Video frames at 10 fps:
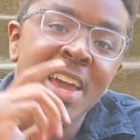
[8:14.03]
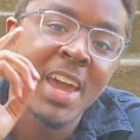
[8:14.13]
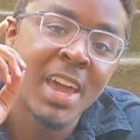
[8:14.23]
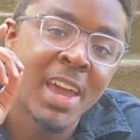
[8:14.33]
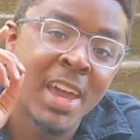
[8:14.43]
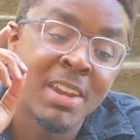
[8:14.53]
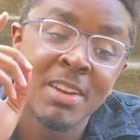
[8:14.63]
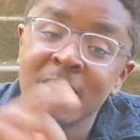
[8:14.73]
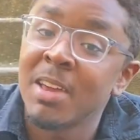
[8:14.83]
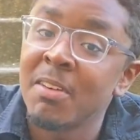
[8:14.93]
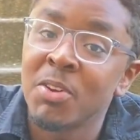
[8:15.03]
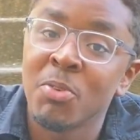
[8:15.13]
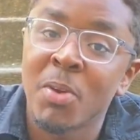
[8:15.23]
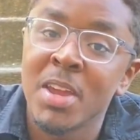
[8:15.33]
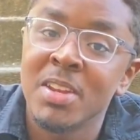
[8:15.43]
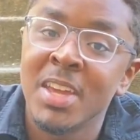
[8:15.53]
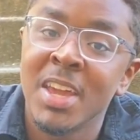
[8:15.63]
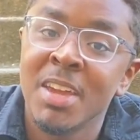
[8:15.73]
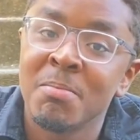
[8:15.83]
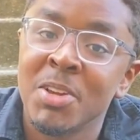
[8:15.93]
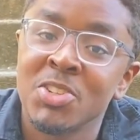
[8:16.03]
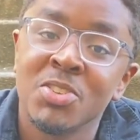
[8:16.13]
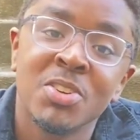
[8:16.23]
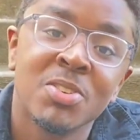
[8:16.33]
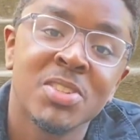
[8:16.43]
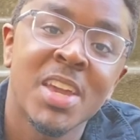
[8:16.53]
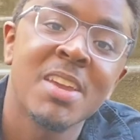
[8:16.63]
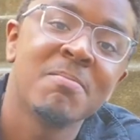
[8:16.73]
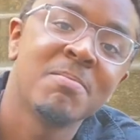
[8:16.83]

And have a great day and make sure you go skate.